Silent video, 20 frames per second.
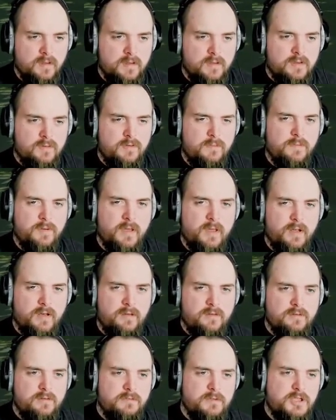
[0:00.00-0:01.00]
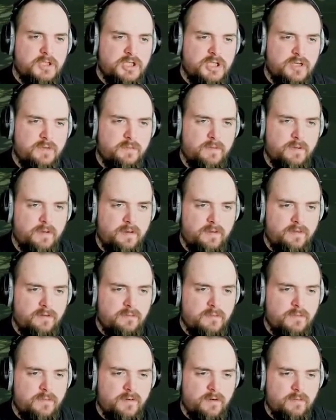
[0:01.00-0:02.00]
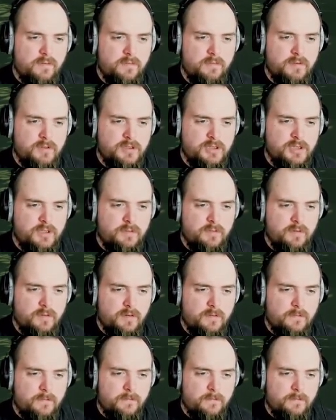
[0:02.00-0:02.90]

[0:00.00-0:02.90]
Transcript: Do we putt it or do we chip it? I think we probably chip it.